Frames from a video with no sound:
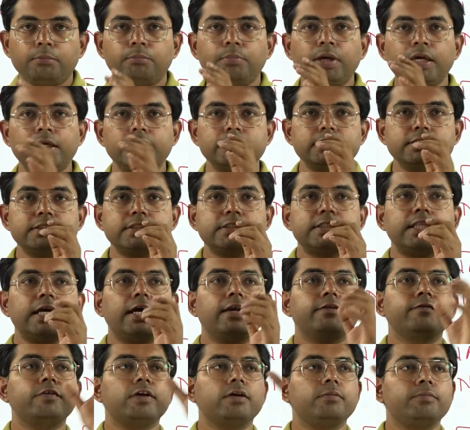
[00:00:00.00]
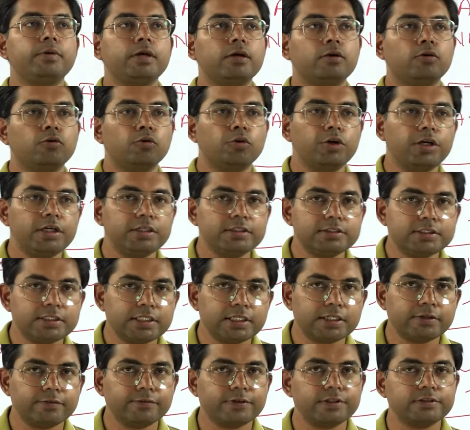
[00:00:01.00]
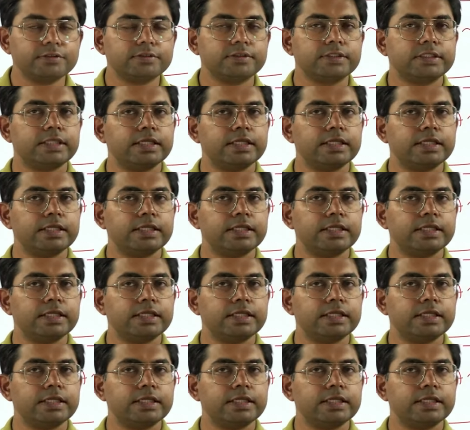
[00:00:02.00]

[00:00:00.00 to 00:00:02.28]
means there will be coding sequence,